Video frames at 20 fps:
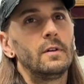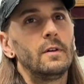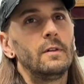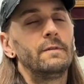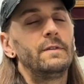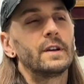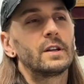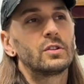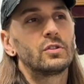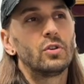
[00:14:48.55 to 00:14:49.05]

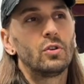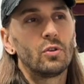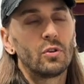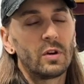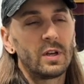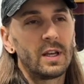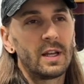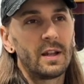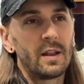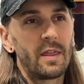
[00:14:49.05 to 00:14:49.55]

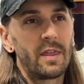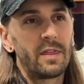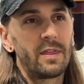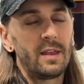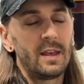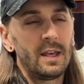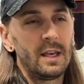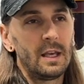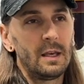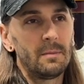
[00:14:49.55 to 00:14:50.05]
Victorian
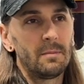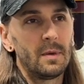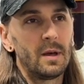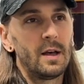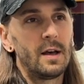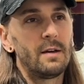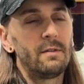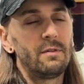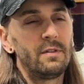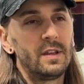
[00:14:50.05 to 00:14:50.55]
theme
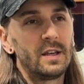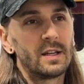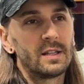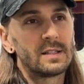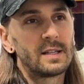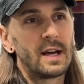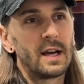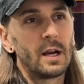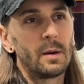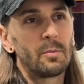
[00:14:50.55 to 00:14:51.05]
of the
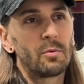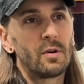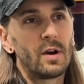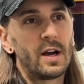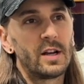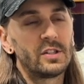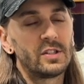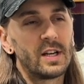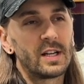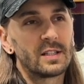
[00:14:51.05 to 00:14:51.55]
entire
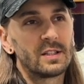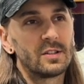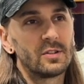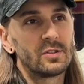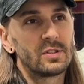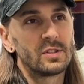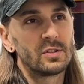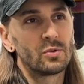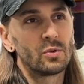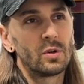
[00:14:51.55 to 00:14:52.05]
project.
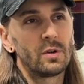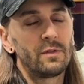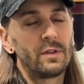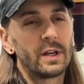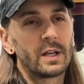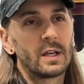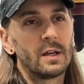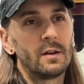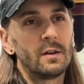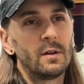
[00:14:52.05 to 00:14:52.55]
There's a sort of
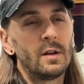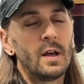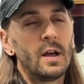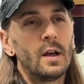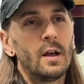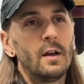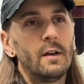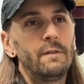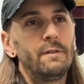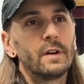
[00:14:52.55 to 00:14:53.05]
like a
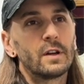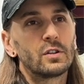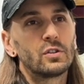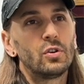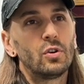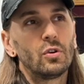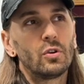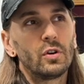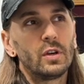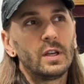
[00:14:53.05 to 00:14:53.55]

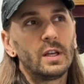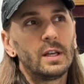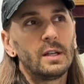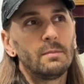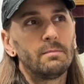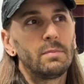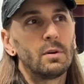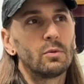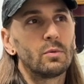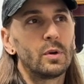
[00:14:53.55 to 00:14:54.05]
Victorian
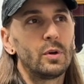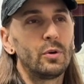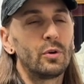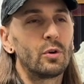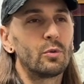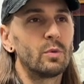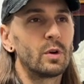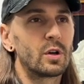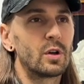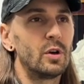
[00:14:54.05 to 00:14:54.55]

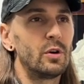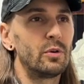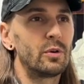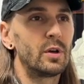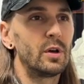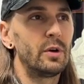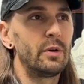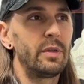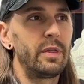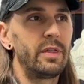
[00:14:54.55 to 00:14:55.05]
Baroque
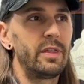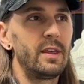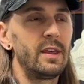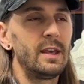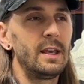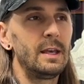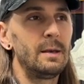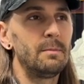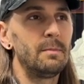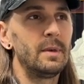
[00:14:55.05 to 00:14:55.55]
Rococo
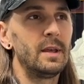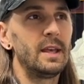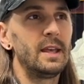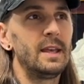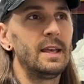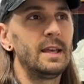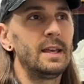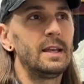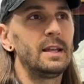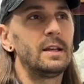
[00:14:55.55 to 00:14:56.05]
theme
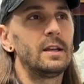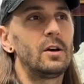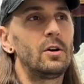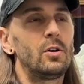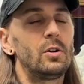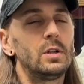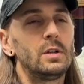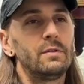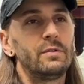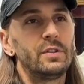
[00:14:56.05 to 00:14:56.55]
in
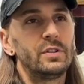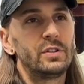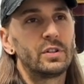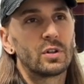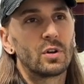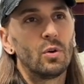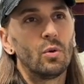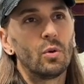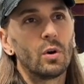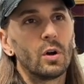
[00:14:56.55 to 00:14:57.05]
all of the
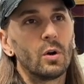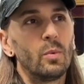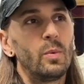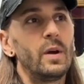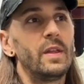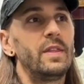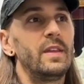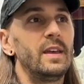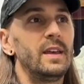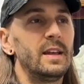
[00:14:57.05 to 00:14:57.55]
decor
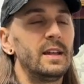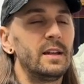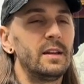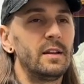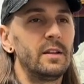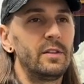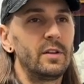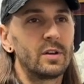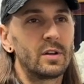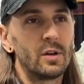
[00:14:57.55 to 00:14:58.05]

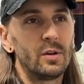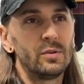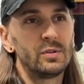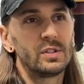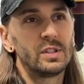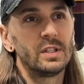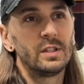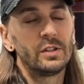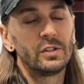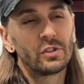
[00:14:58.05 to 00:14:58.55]
within the Ghost
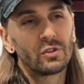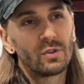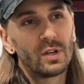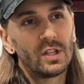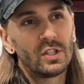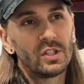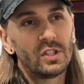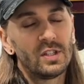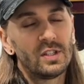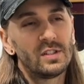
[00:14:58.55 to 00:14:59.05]

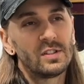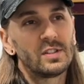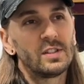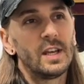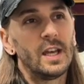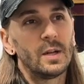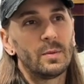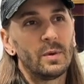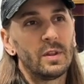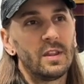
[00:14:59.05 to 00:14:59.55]
illustrations
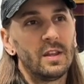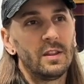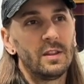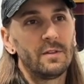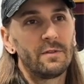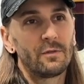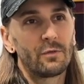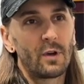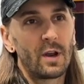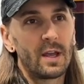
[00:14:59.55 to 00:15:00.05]
and within the
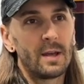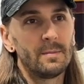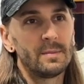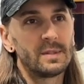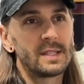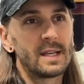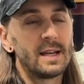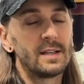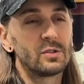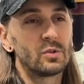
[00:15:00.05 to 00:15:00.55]
frames
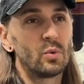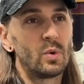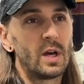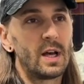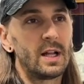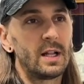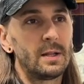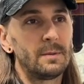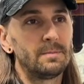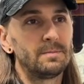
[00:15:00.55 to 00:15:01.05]
as
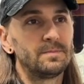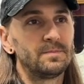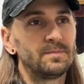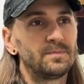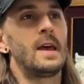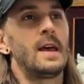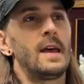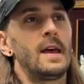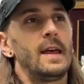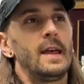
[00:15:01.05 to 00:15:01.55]
well.
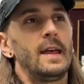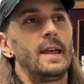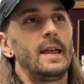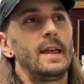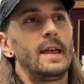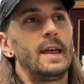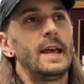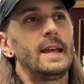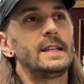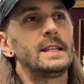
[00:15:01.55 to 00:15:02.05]

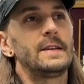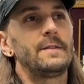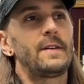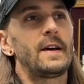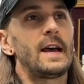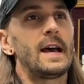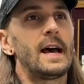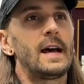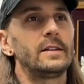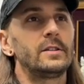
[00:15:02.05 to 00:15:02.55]
And if I
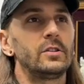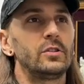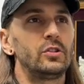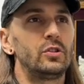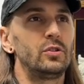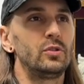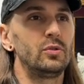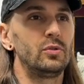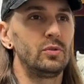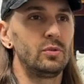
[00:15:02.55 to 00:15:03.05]
had to
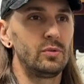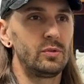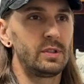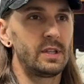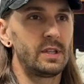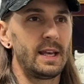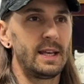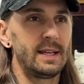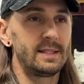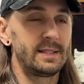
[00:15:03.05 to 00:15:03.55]
choose
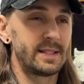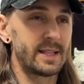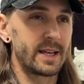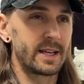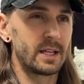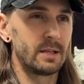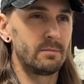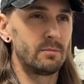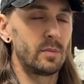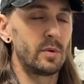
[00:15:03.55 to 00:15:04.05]

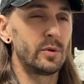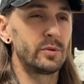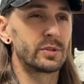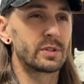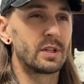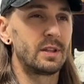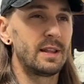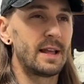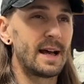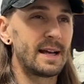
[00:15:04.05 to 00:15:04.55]
second most
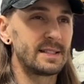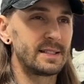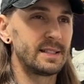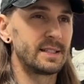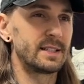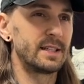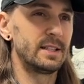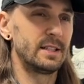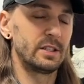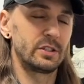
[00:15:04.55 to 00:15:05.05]

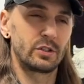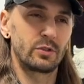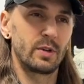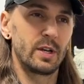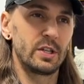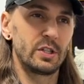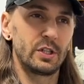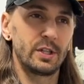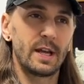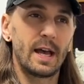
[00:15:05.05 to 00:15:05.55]
classic
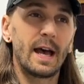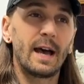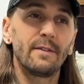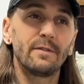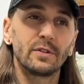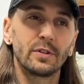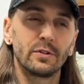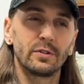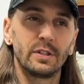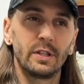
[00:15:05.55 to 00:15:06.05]
illustration
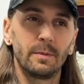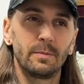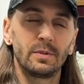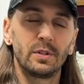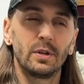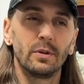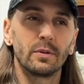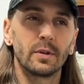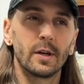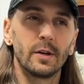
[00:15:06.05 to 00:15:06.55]
after
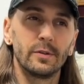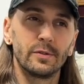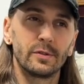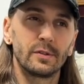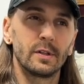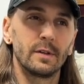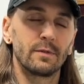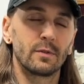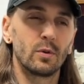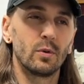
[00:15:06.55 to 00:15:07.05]
Tiptoe Ghost,
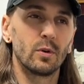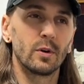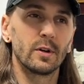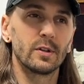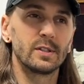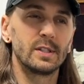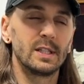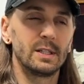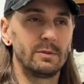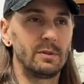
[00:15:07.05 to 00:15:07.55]
of
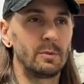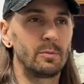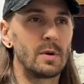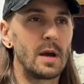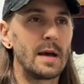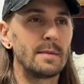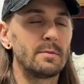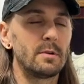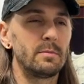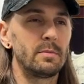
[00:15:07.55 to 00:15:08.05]
course, it would
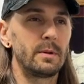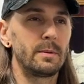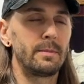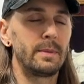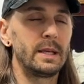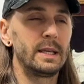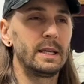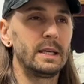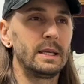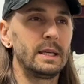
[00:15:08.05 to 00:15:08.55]
probably
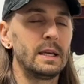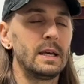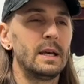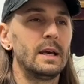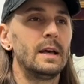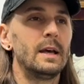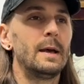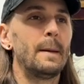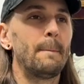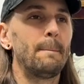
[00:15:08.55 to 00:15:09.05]
be
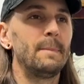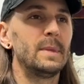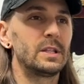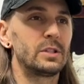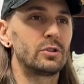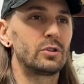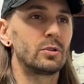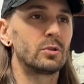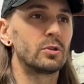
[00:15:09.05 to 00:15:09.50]
Mr.